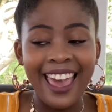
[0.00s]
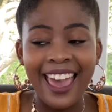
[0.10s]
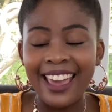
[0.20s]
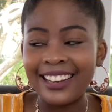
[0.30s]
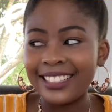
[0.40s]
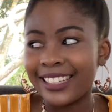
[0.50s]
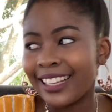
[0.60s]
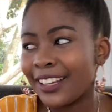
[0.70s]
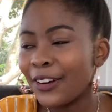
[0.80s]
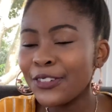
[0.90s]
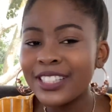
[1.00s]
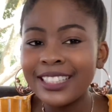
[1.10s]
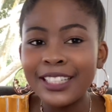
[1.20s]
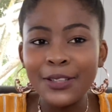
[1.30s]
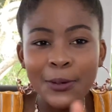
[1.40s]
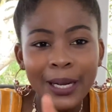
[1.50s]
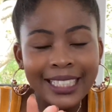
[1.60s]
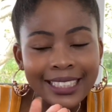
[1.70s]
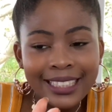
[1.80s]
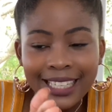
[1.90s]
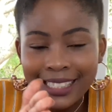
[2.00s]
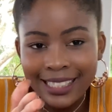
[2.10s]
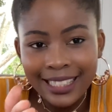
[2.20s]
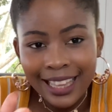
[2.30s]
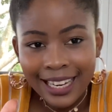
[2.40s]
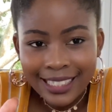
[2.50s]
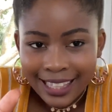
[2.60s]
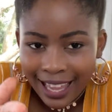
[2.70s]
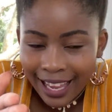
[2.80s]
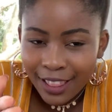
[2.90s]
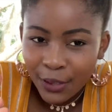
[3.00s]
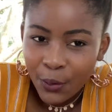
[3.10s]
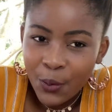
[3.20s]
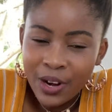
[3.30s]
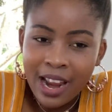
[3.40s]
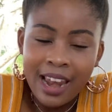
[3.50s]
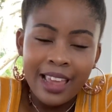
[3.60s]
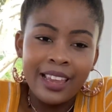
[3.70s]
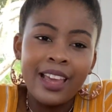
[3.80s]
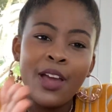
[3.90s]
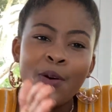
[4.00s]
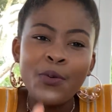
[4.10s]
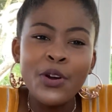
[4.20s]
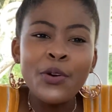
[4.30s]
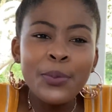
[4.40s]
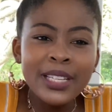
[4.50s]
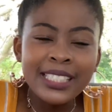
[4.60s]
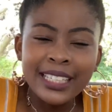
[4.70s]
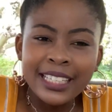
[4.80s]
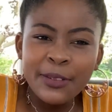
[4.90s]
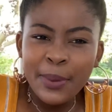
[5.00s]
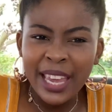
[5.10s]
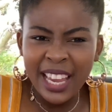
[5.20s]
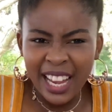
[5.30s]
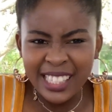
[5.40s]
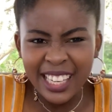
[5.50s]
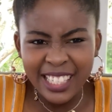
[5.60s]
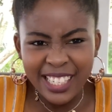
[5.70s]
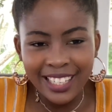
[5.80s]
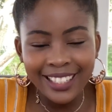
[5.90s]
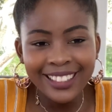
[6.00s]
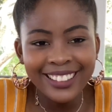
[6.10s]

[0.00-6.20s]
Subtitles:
And like, obviously you want a seat that is there in the corner, like where nobody's really paying attention.